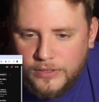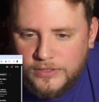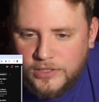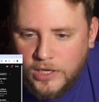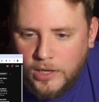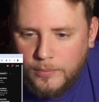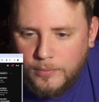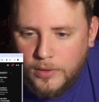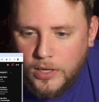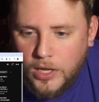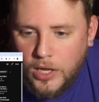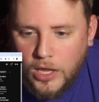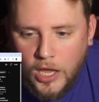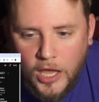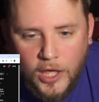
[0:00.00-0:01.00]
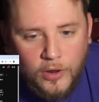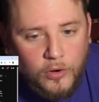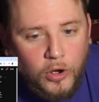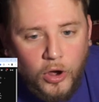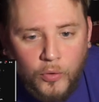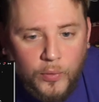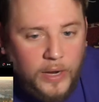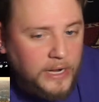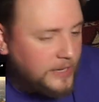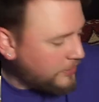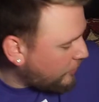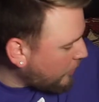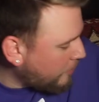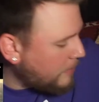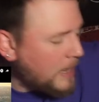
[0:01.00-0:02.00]
up. And already
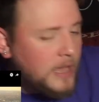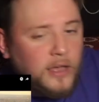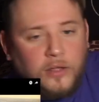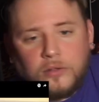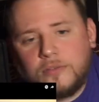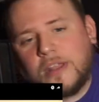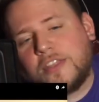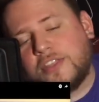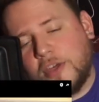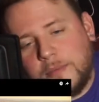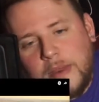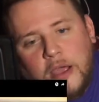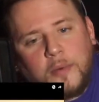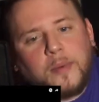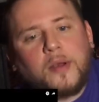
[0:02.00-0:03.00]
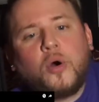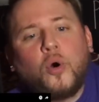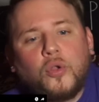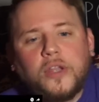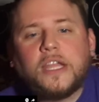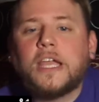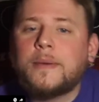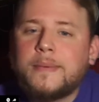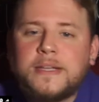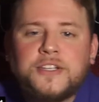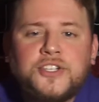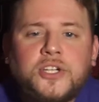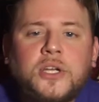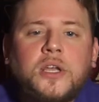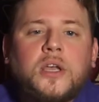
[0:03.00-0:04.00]
holding
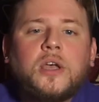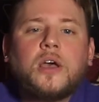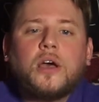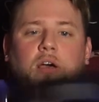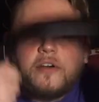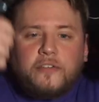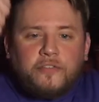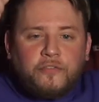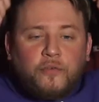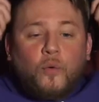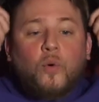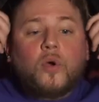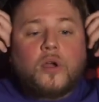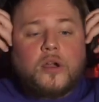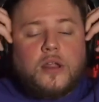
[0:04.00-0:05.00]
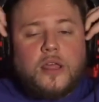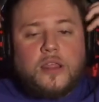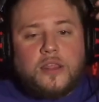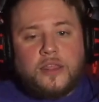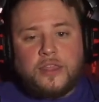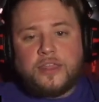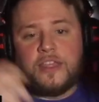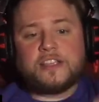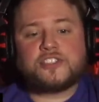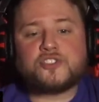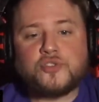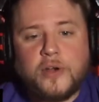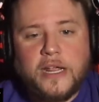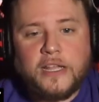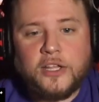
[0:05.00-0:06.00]
image for this
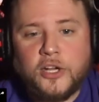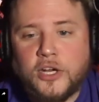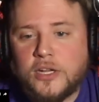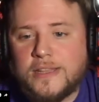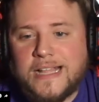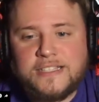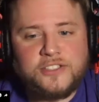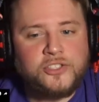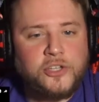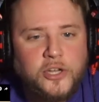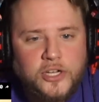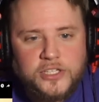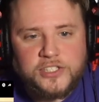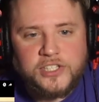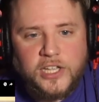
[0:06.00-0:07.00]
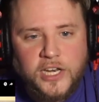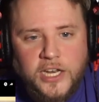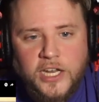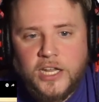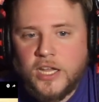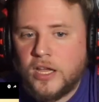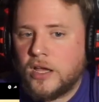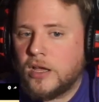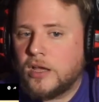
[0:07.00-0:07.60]
trailer. That's New York City.